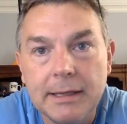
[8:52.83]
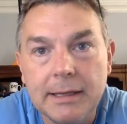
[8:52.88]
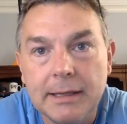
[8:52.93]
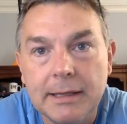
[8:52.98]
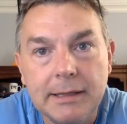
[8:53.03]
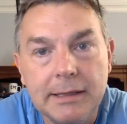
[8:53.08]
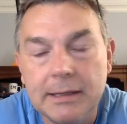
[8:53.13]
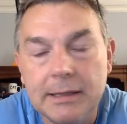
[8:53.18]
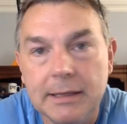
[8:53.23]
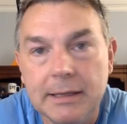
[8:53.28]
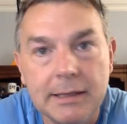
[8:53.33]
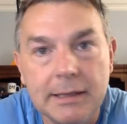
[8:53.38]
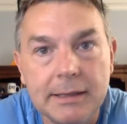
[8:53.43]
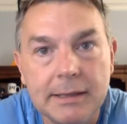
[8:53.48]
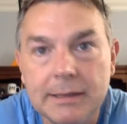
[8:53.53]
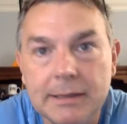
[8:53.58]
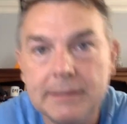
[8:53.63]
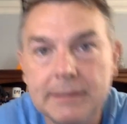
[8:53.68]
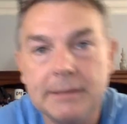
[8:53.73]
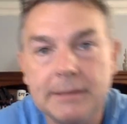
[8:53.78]
you
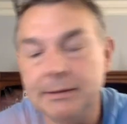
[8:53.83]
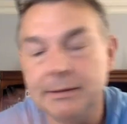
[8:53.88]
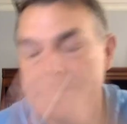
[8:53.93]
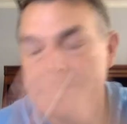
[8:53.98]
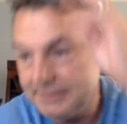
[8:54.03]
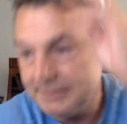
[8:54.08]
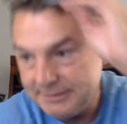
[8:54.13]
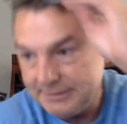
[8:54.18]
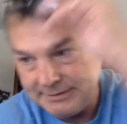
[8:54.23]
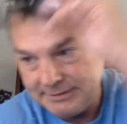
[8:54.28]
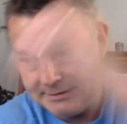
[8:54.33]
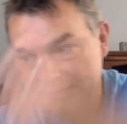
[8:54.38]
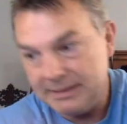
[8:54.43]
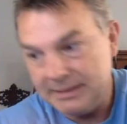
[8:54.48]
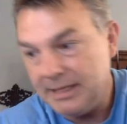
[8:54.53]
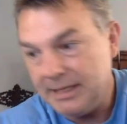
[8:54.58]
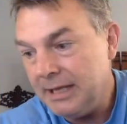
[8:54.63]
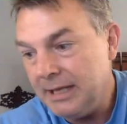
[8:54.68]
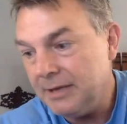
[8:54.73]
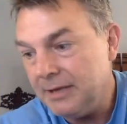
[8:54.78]

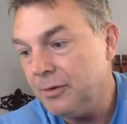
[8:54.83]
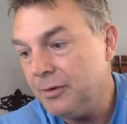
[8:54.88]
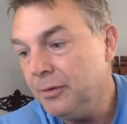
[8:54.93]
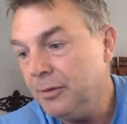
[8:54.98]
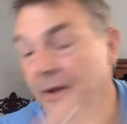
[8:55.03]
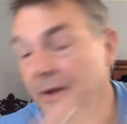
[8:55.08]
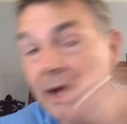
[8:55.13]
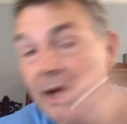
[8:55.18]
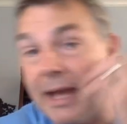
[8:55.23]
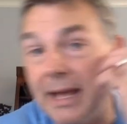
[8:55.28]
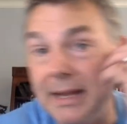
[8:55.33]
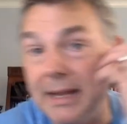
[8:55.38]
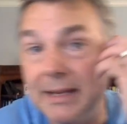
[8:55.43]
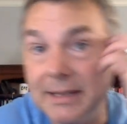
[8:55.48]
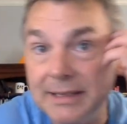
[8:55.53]
can't do that.